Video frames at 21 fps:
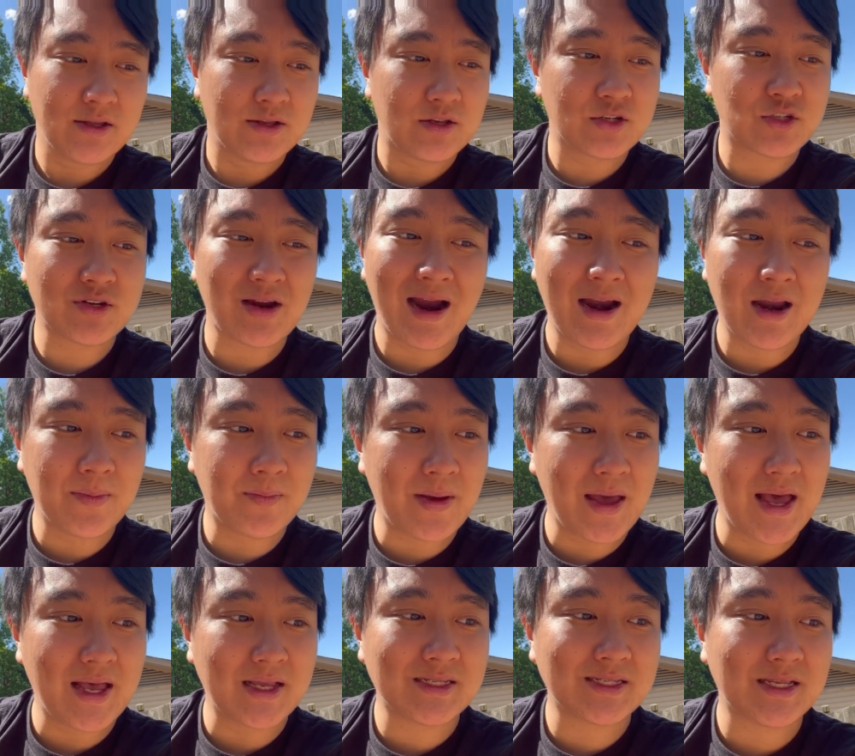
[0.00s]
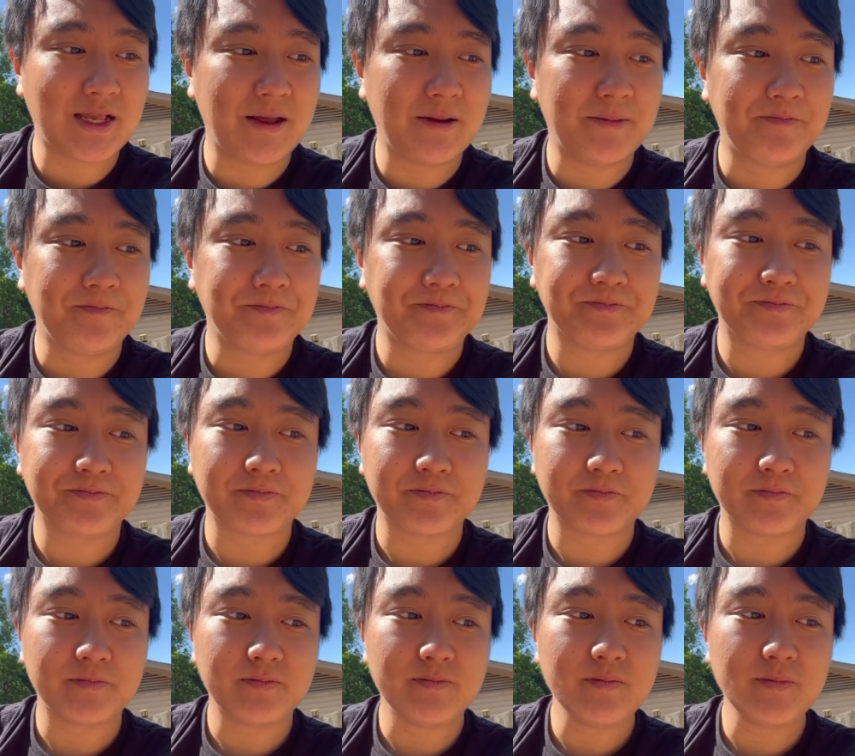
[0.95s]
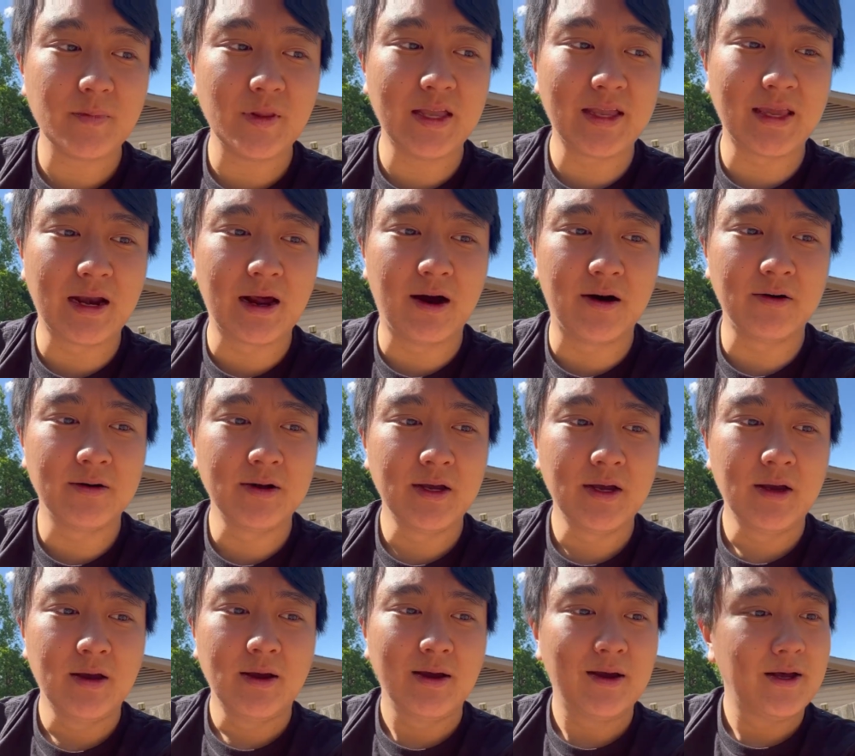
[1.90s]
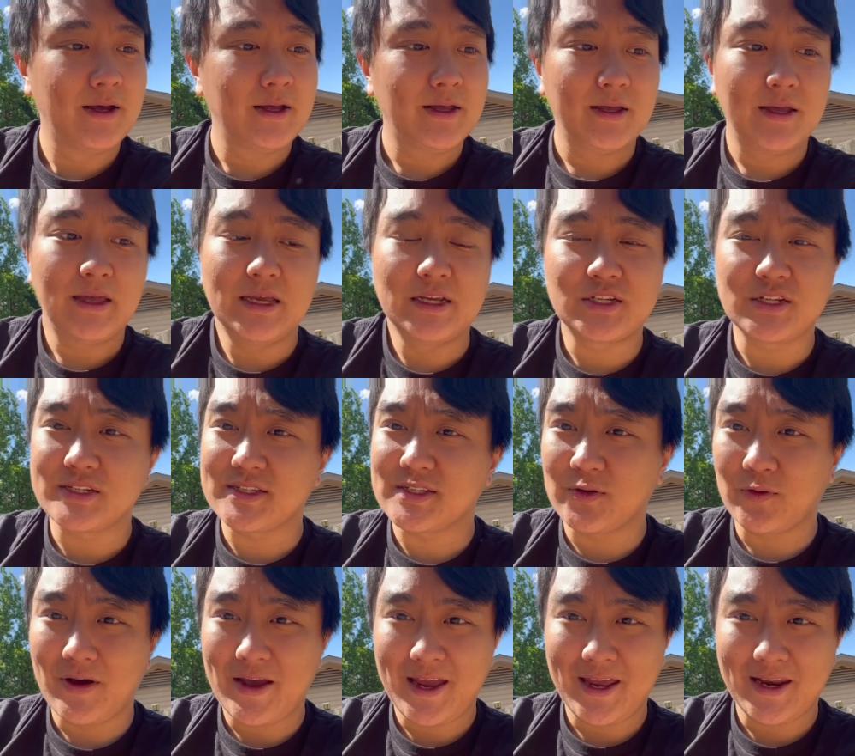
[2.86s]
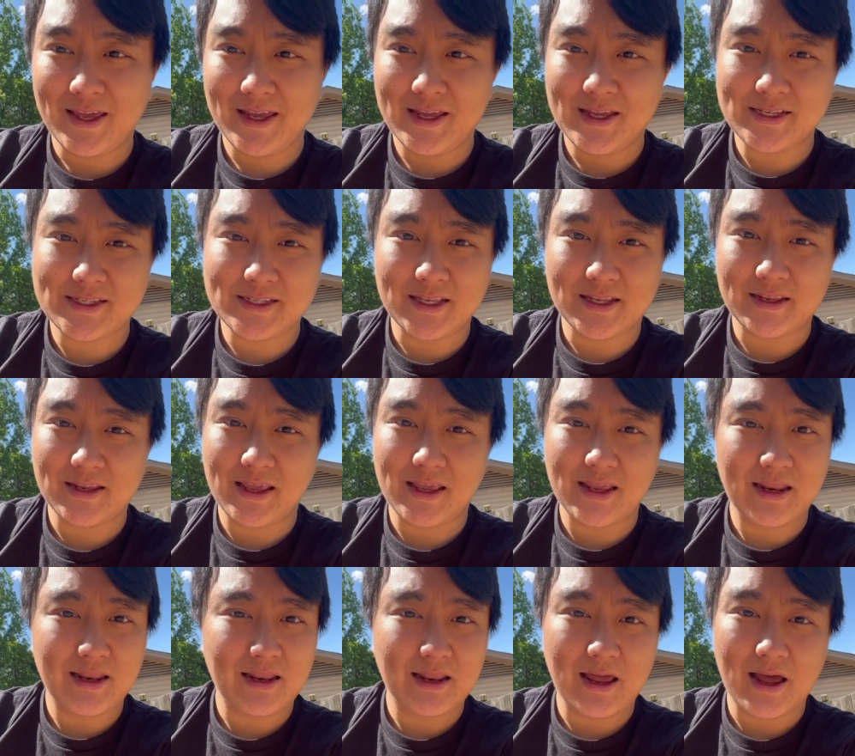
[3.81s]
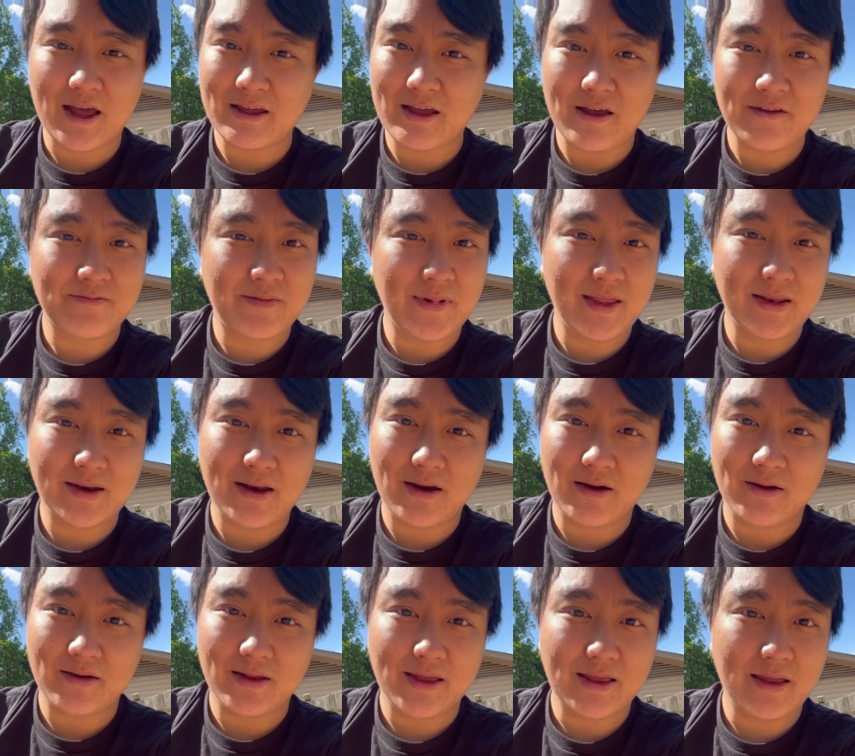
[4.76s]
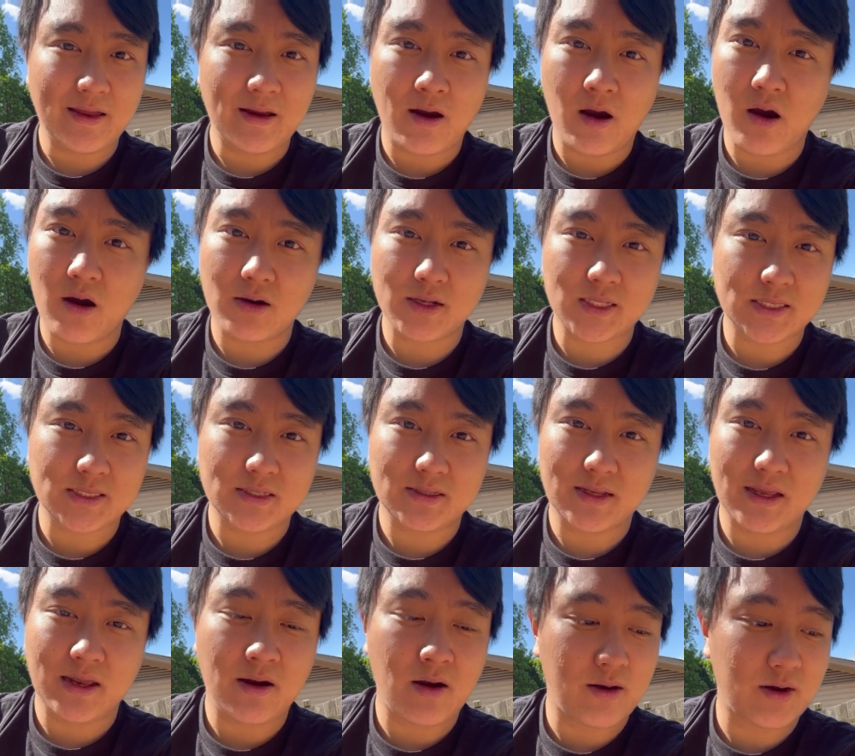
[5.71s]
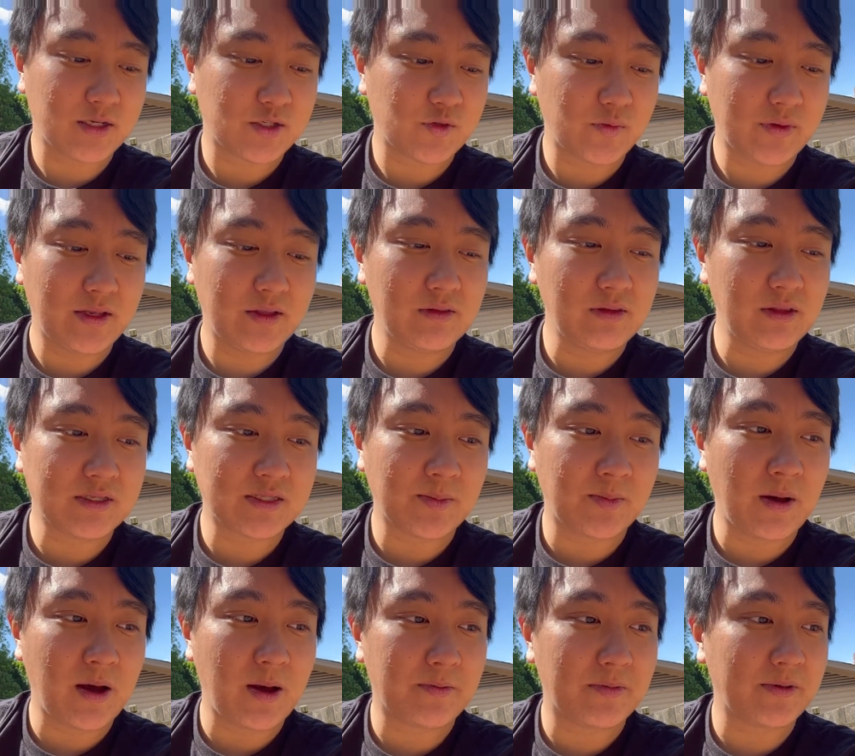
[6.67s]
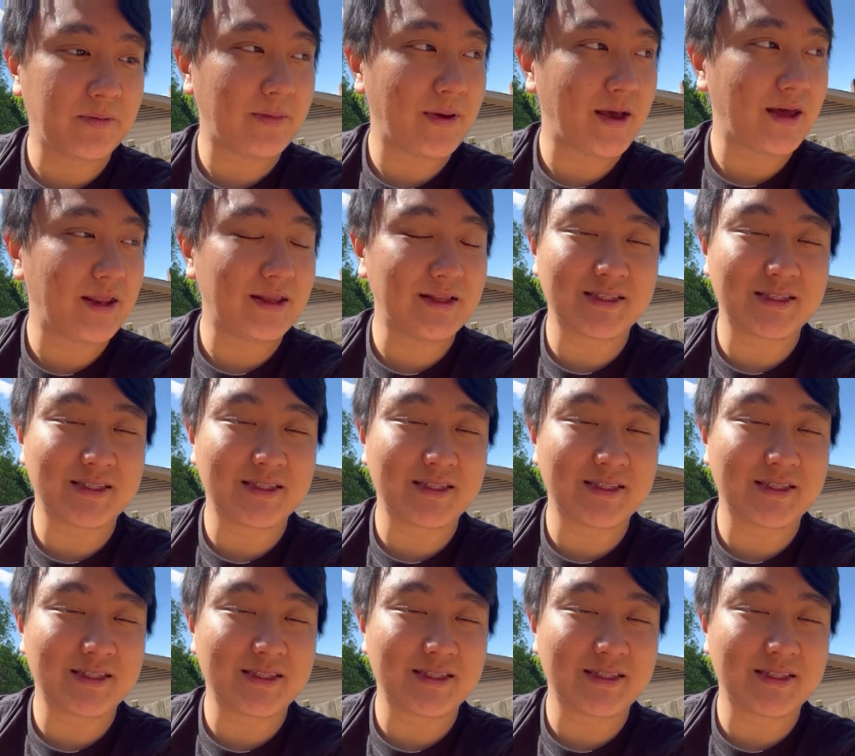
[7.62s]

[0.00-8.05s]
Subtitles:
Just try your best, and, you know, it's just the way it is. And I've been there. It hurts. It hurts when you lose a puppy, man.